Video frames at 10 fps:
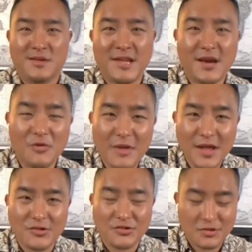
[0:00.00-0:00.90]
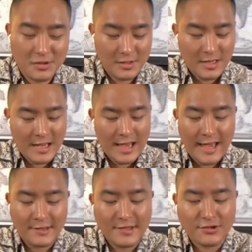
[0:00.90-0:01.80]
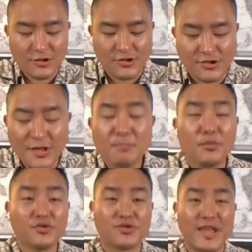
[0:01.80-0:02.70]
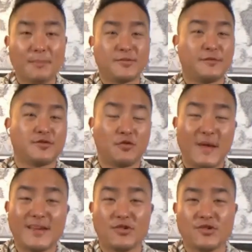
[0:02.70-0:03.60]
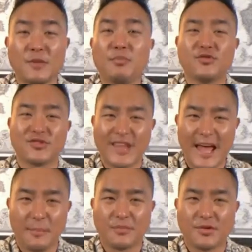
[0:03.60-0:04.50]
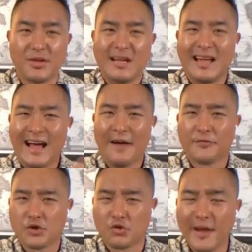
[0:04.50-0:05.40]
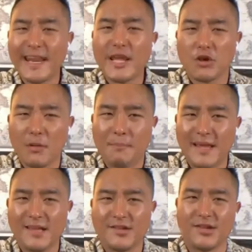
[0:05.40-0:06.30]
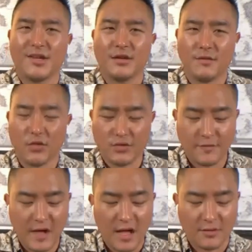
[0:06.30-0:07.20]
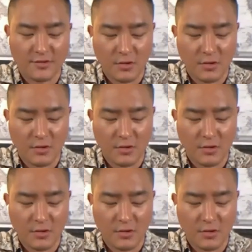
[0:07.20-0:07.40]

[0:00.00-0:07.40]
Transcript: Take a risk. And these are simple steps of surrender, simple steps of training your ability to hear the voice of God.